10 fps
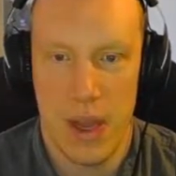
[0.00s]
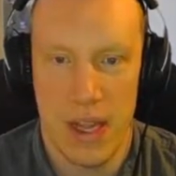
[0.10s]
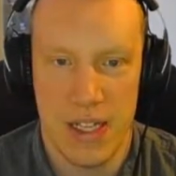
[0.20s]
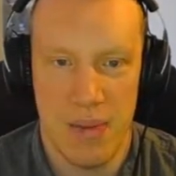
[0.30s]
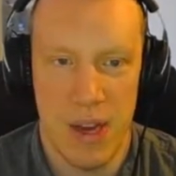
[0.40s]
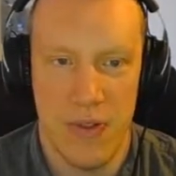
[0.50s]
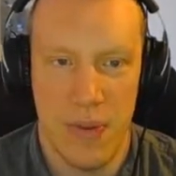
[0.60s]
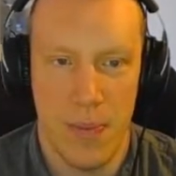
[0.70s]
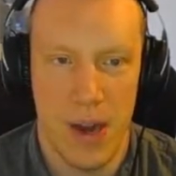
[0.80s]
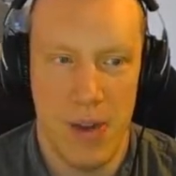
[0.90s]
X amount
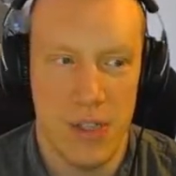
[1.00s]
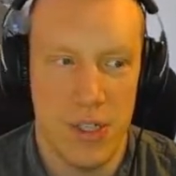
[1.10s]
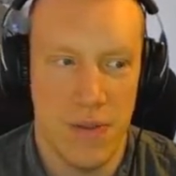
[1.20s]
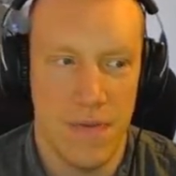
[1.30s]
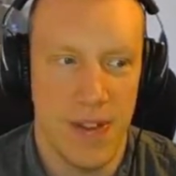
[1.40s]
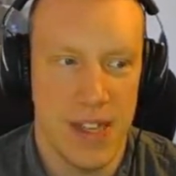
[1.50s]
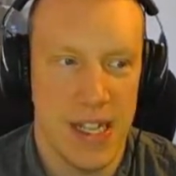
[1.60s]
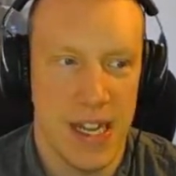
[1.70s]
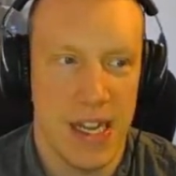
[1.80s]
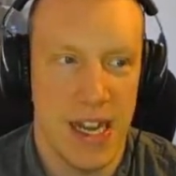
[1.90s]
of berries or things
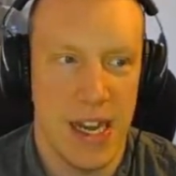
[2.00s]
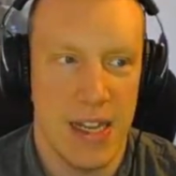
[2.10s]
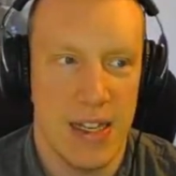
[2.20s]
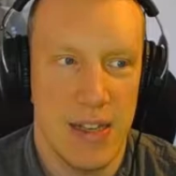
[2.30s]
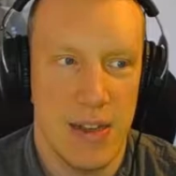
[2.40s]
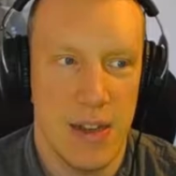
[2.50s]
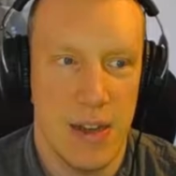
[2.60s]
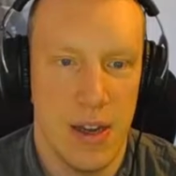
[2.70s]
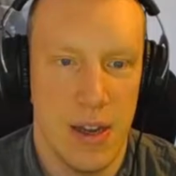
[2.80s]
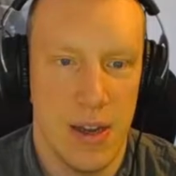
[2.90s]
like that.
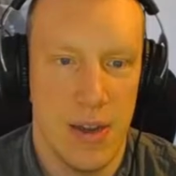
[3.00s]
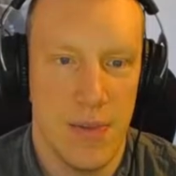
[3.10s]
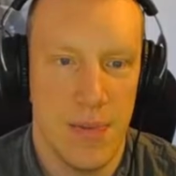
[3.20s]
Uh,